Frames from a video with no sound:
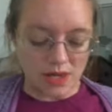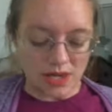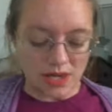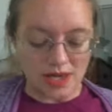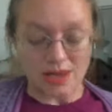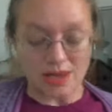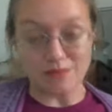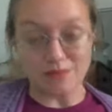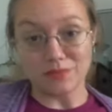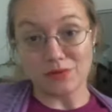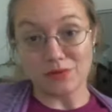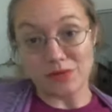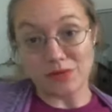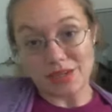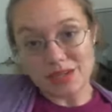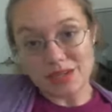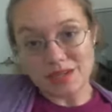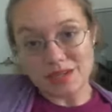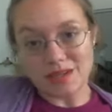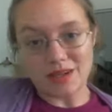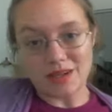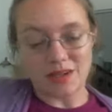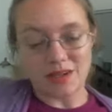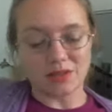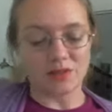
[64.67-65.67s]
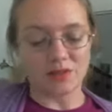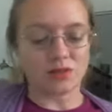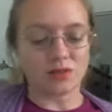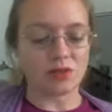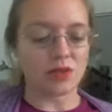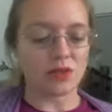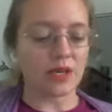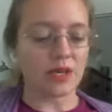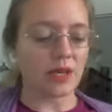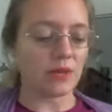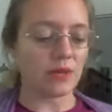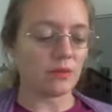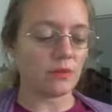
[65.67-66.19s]
And for $10, you
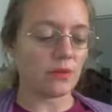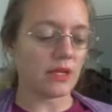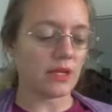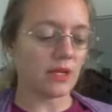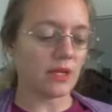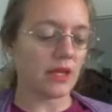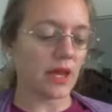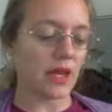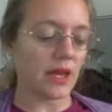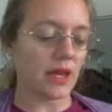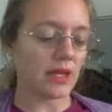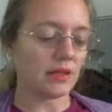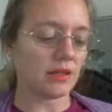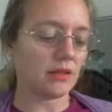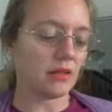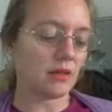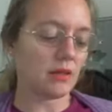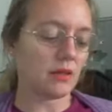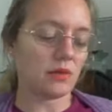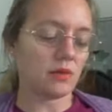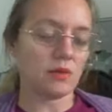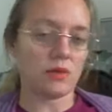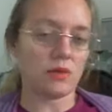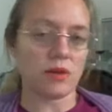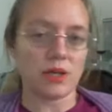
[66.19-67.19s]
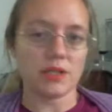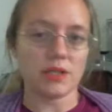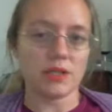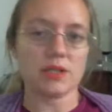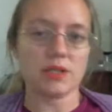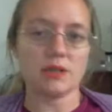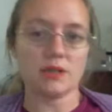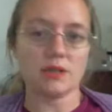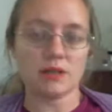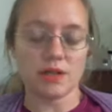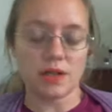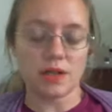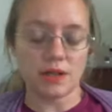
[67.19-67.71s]
can't beat that, you know, great
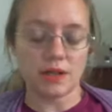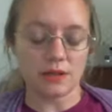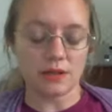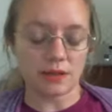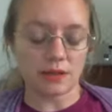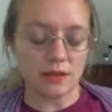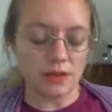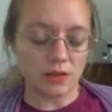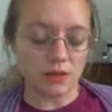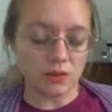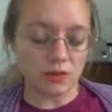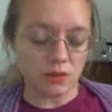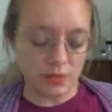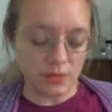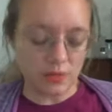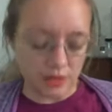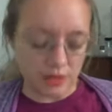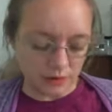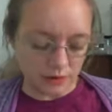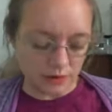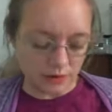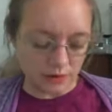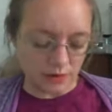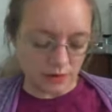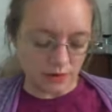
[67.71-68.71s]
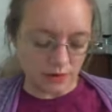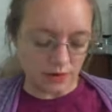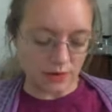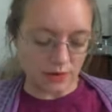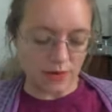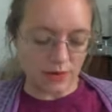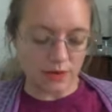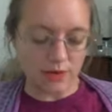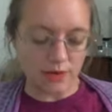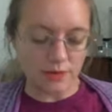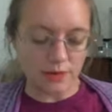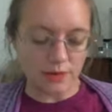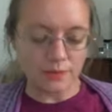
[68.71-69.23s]
extra gift for,
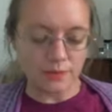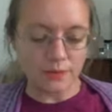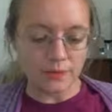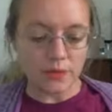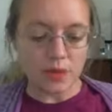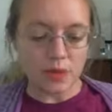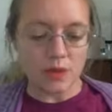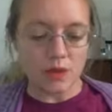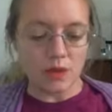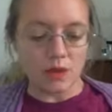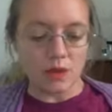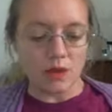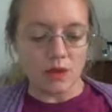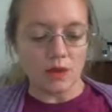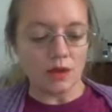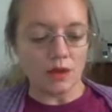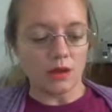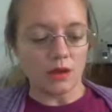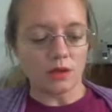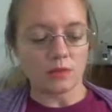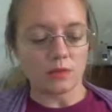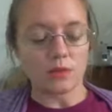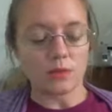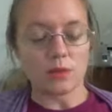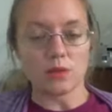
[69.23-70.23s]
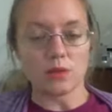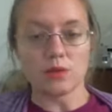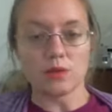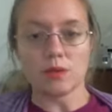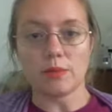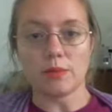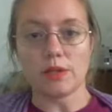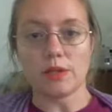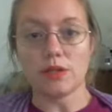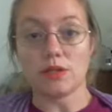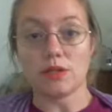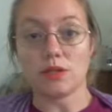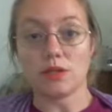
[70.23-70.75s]
uh, um, you know,
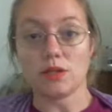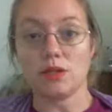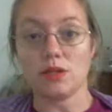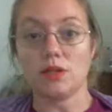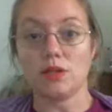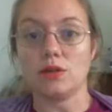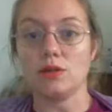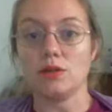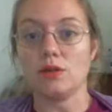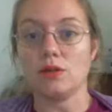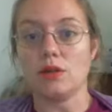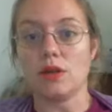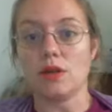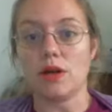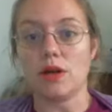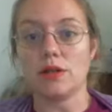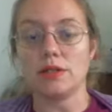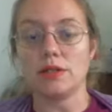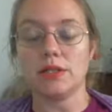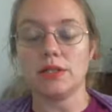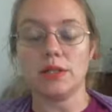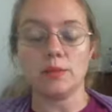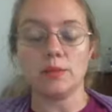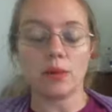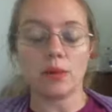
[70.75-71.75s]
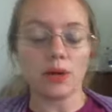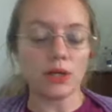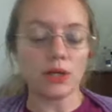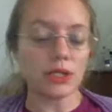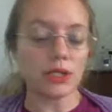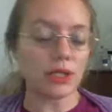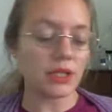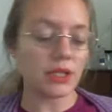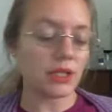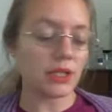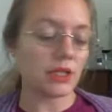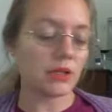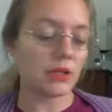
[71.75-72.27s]
somebody that you're going to go to their holiday
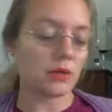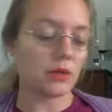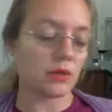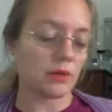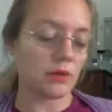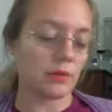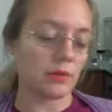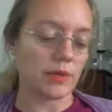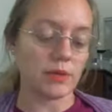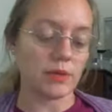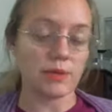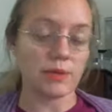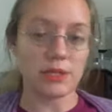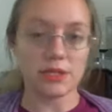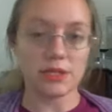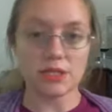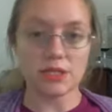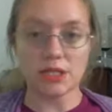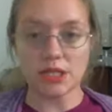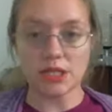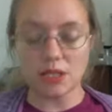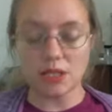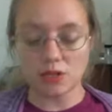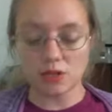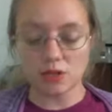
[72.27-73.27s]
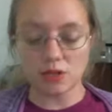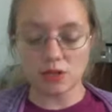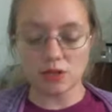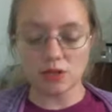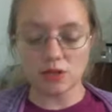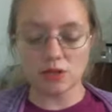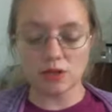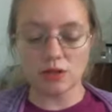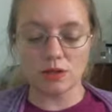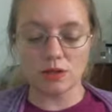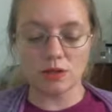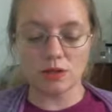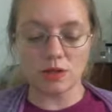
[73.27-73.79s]
party or maybe a
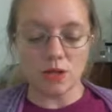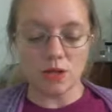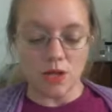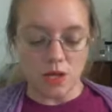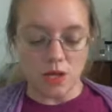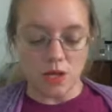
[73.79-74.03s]
teacher